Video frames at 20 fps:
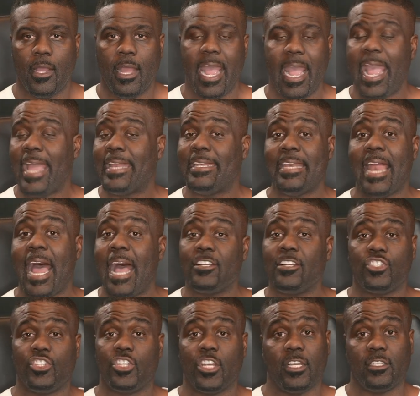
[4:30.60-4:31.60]
and
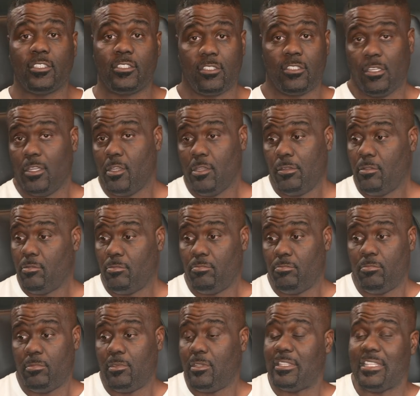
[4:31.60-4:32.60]
not just
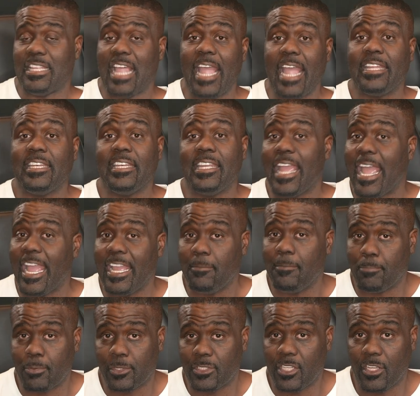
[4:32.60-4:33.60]

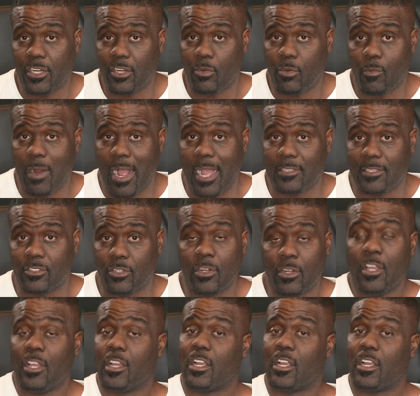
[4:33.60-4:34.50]
98% of the roster,